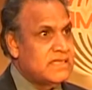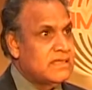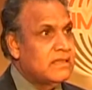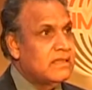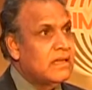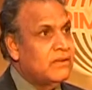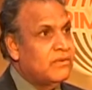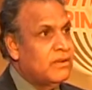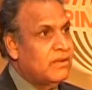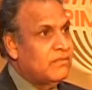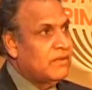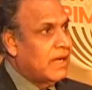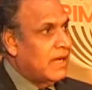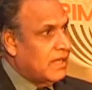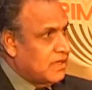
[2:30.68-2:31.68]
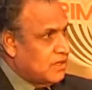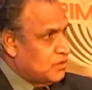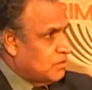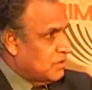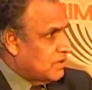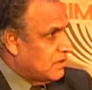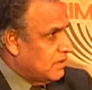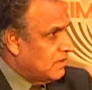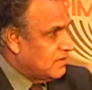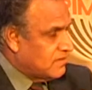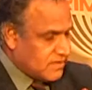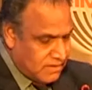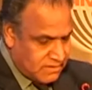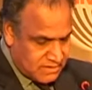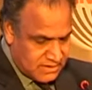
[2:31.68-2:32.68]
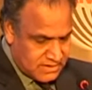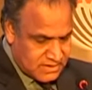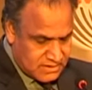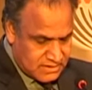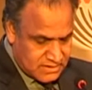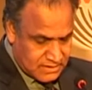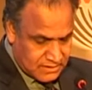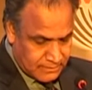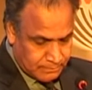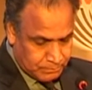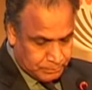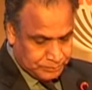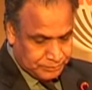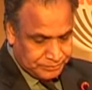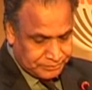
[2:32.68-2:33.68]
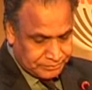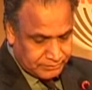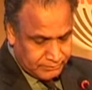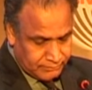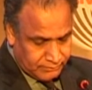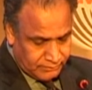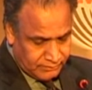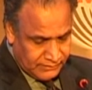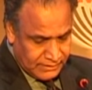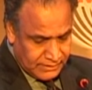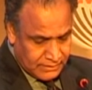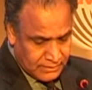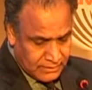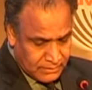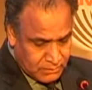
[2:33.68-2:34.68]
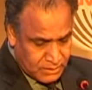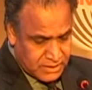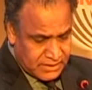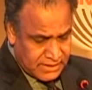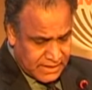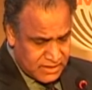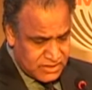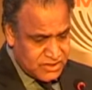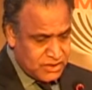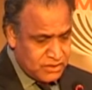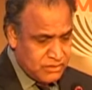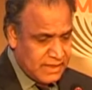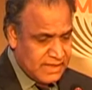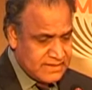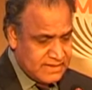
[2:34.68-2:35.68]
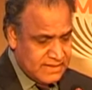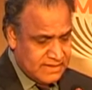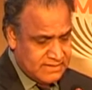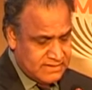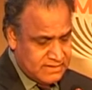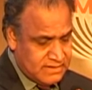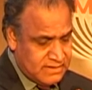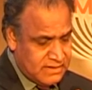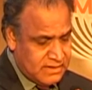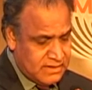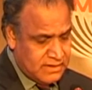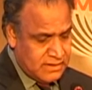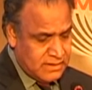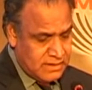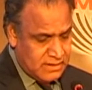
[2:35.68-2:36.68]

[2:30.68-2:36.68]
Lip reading: and the level of the higher education in this country is concerned. But in addition to access, the